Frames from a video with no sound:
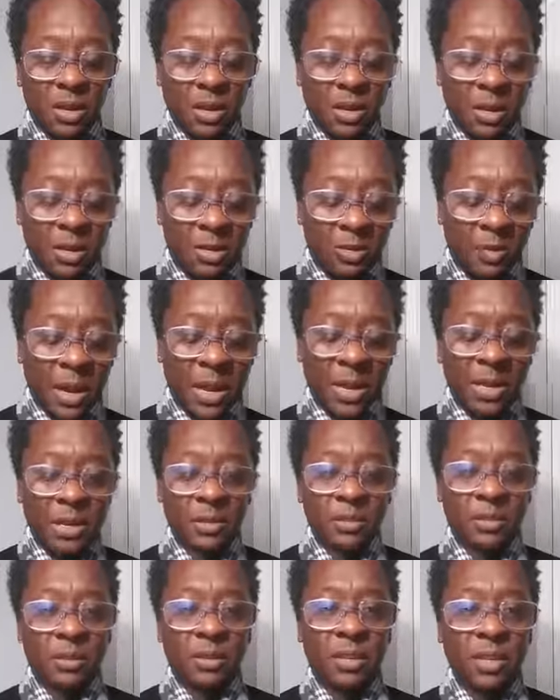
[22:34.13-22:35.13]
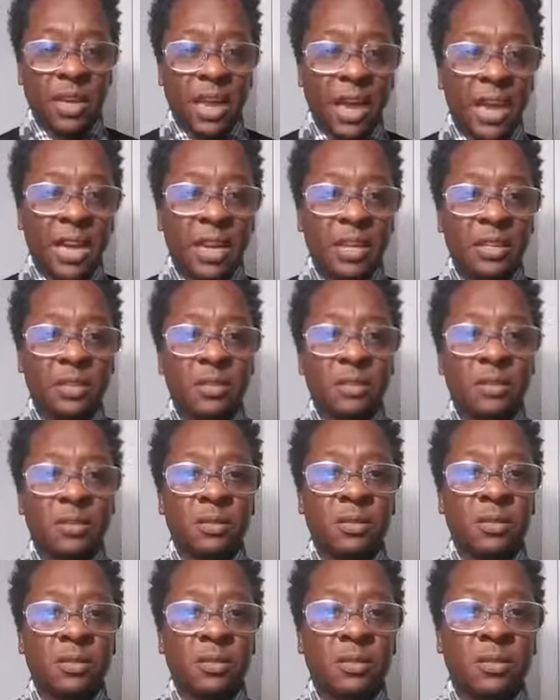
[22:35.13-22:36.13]
Hispanics, gays,
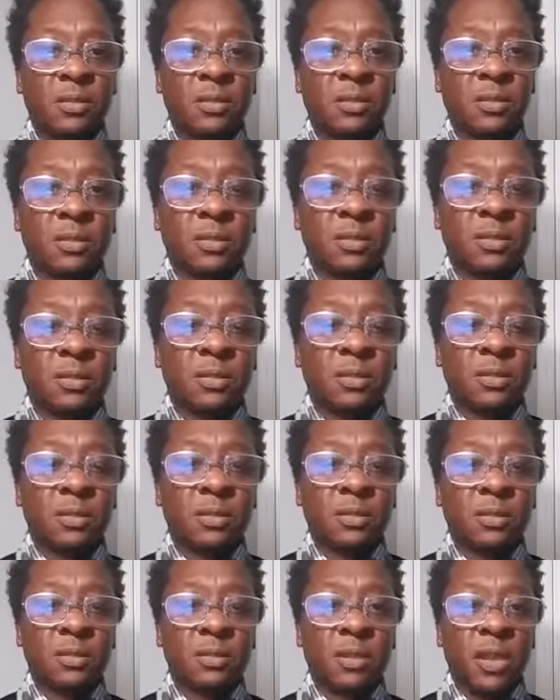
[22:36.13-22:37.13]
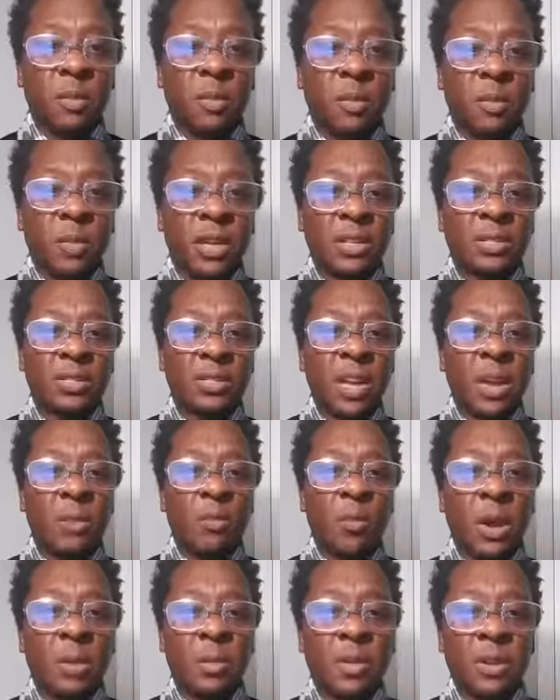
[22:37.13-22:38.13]
immigrants, and
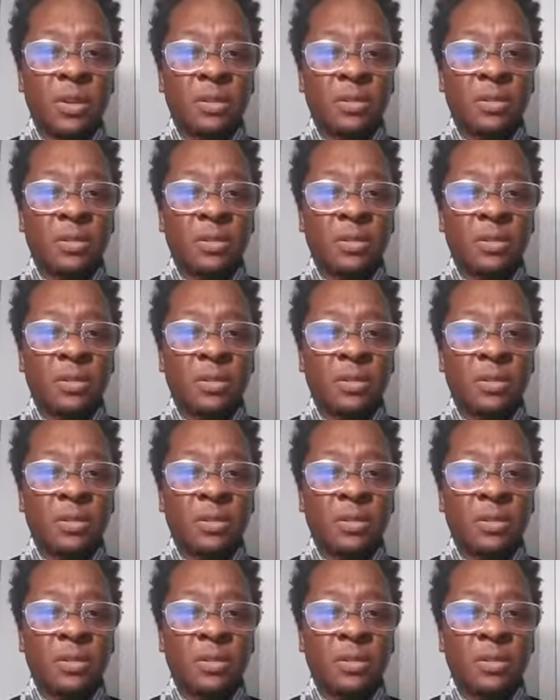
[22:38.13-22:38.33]
women.